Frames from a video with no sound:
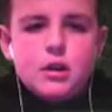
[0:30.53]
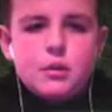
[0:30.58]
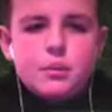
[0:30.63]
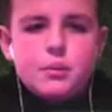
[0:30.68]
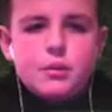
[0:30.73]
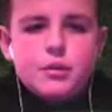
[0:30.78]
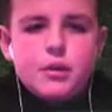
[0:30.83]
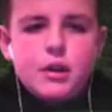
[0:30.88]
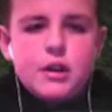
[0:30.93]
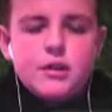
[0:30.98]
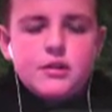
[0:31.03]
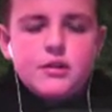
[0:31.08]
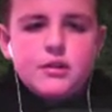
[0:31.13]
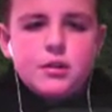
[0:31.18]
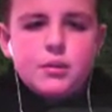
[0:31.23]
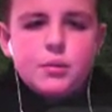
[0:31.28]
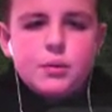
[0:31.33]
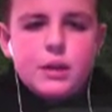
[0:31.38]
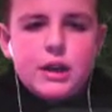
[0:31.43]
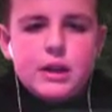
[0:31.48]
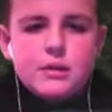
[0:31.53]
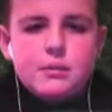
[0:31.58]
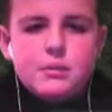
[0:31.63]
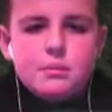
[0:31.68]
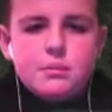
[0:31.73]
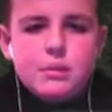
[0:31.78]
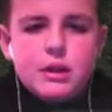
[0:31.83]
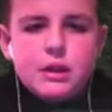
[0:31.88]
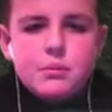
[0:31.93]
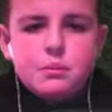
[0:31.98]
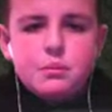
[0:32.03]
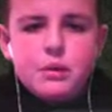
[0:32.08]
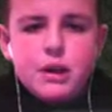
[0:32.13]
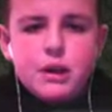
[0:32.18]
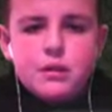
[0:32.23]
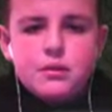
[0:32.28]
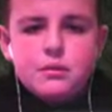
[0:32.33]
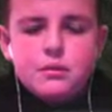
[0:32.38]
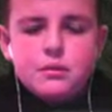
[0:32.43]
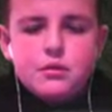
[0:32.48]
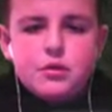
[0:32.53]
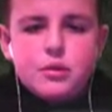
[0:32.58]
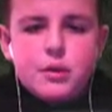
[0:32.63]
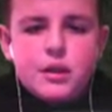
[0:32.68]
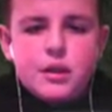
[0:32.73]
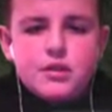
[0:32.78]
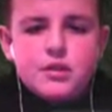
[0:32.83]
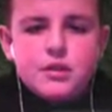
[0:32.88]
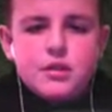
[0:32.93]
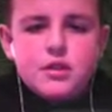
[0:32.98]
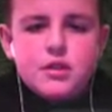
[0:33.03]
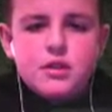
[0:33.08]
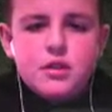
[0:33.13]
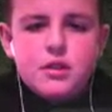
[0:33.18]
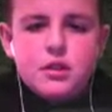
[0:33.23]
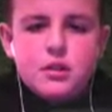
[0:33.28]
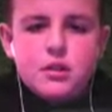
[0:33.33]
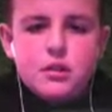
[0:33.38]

Press the red big button twice to continue.